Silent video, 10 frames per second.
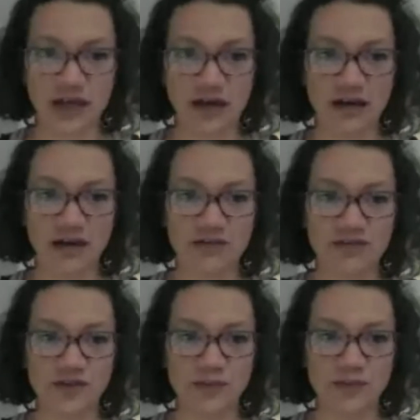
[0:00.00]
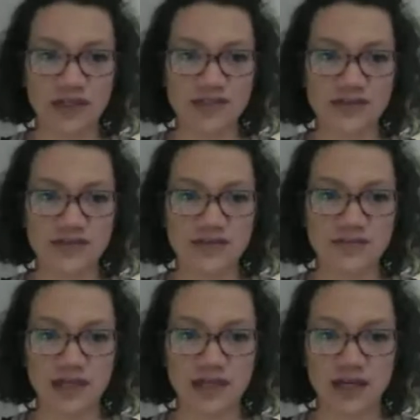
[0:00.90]
of your piece,
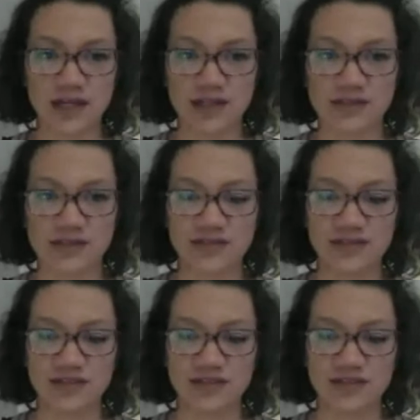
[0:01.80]
because